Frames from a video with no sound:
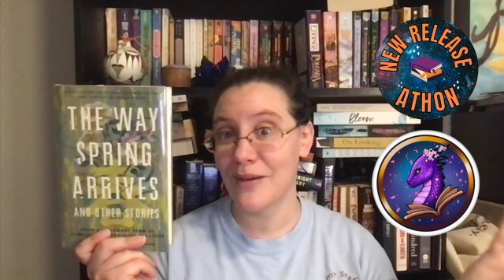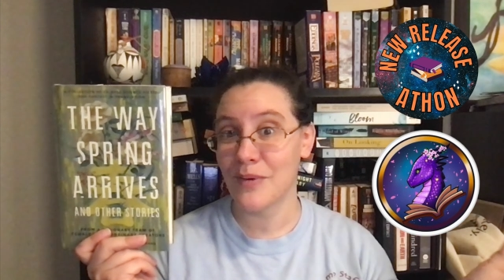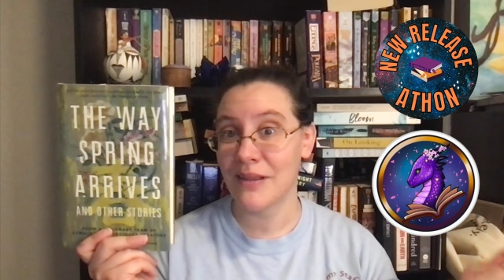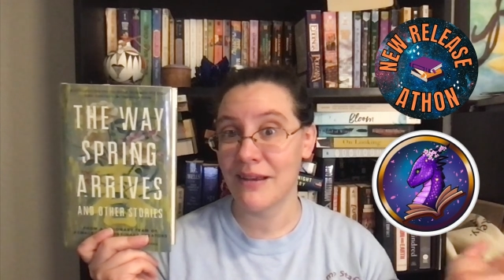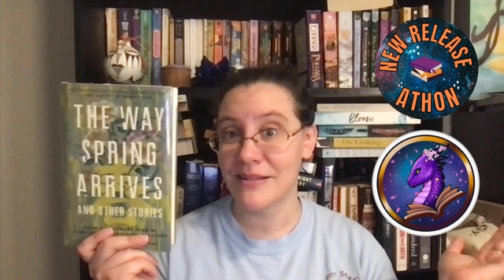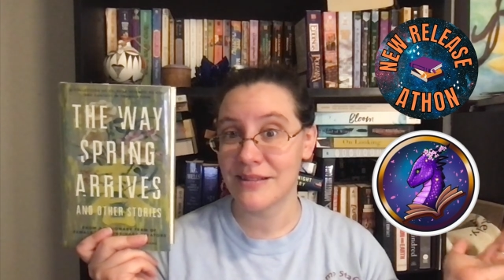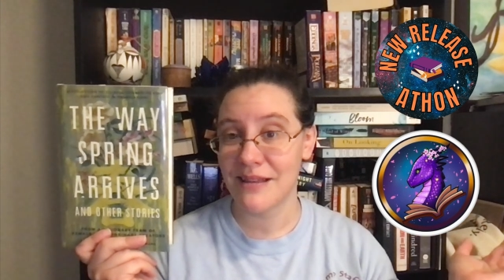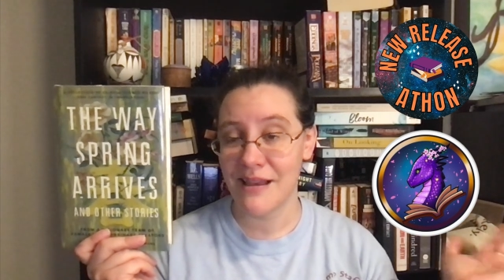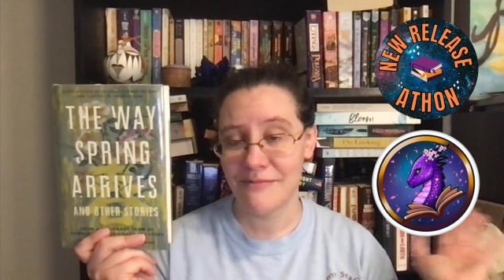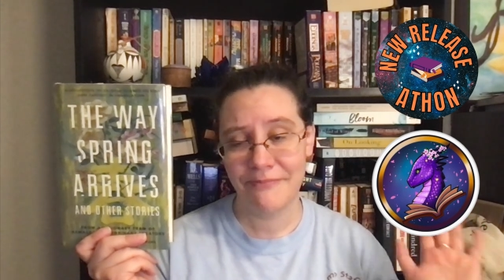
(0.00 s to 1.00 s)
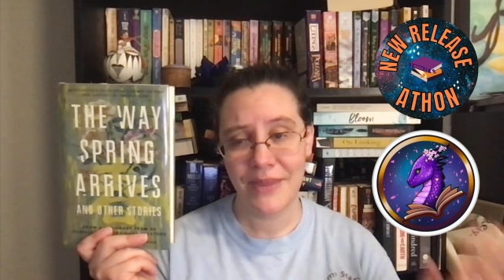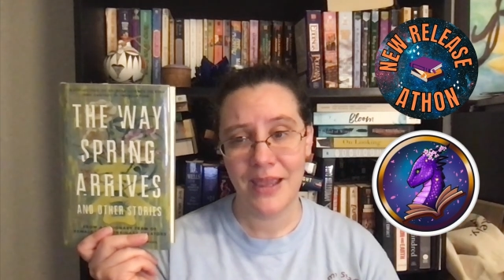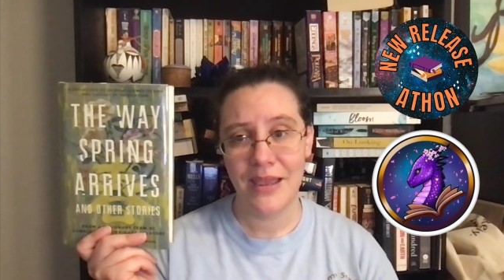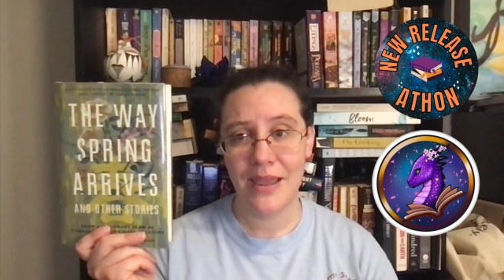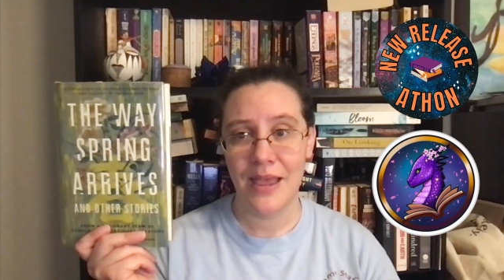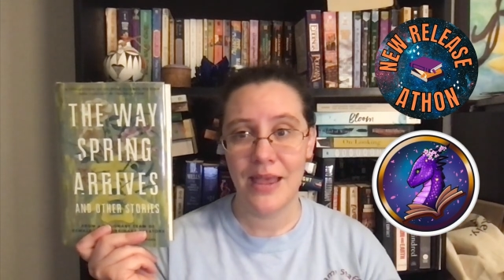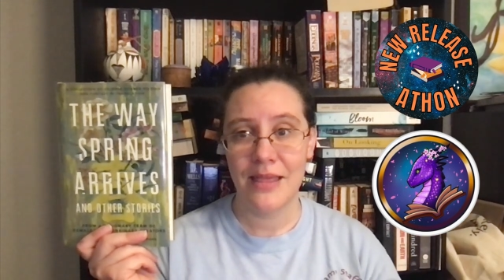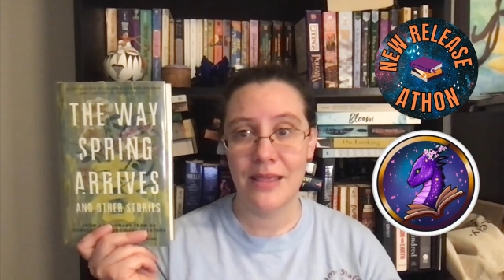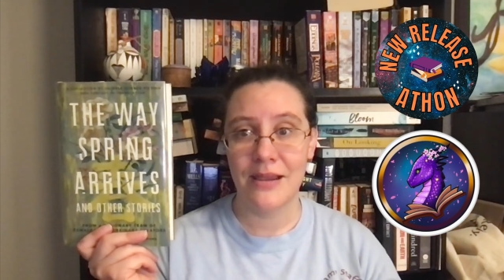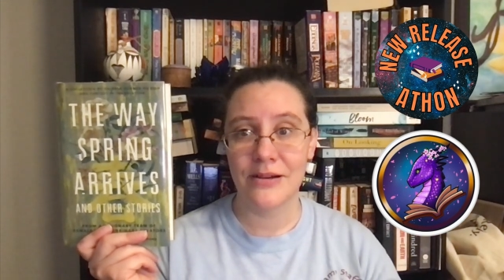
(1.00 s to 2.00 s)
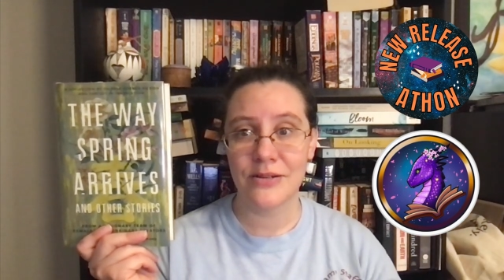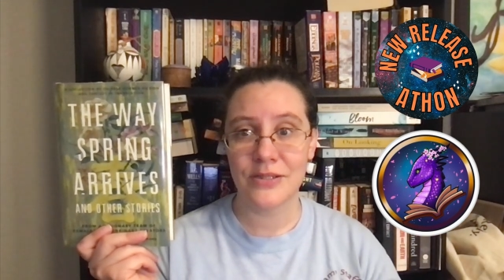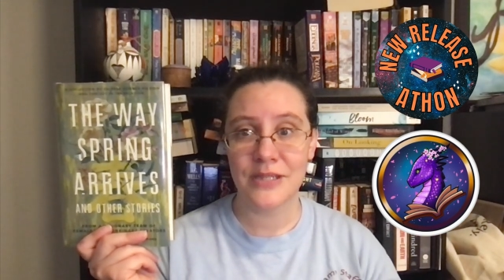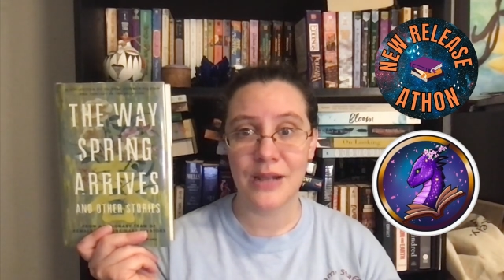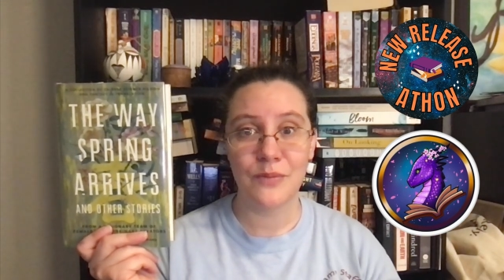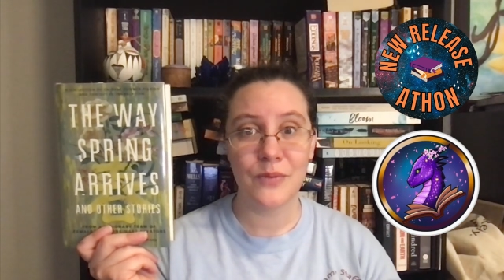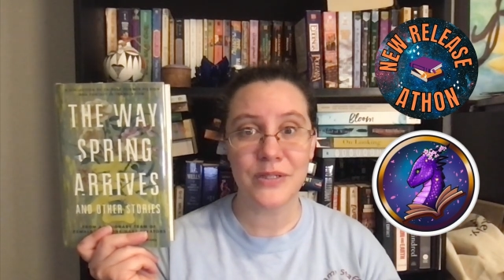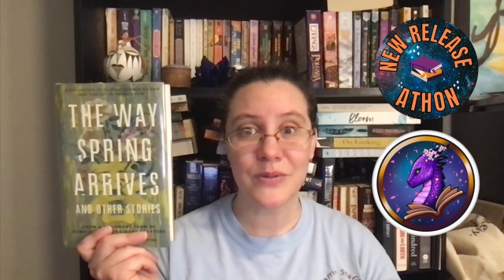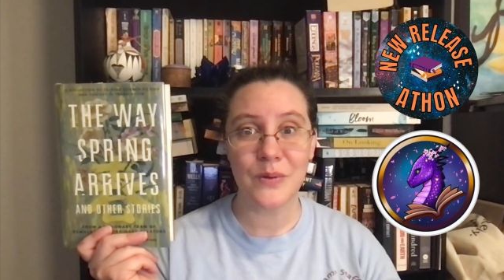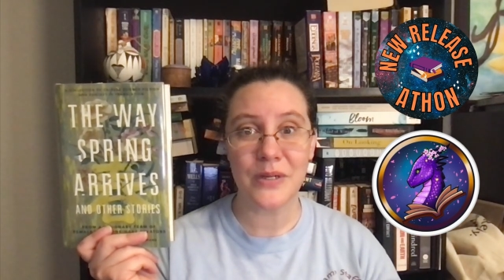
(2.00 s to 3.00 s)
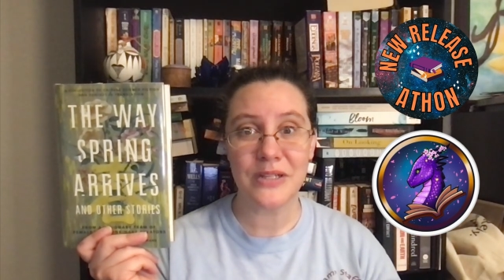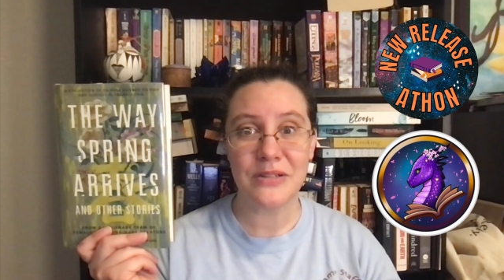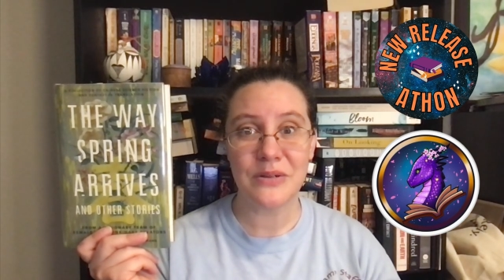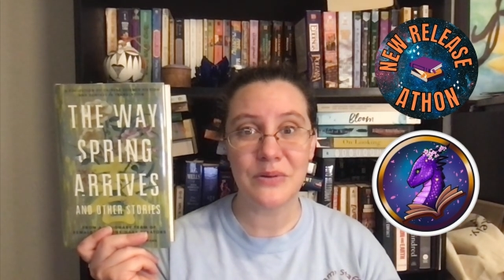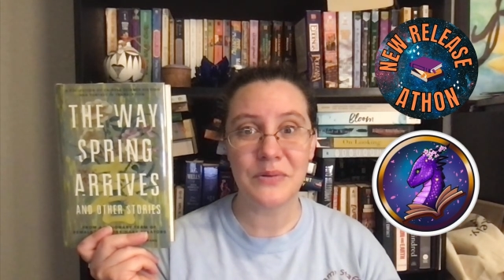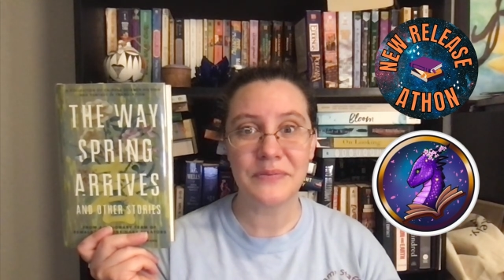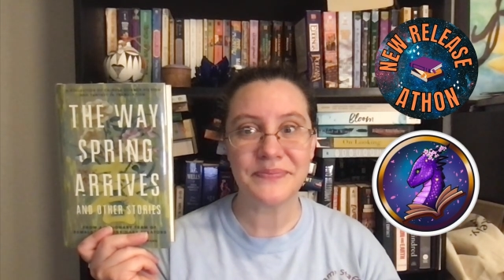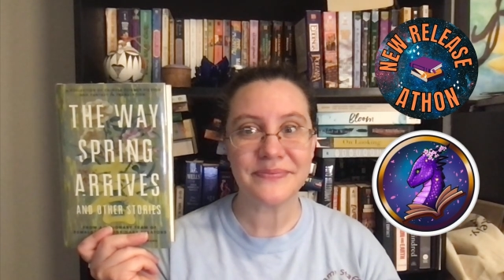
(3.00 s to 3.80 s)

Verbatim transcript: they realized that their son was going to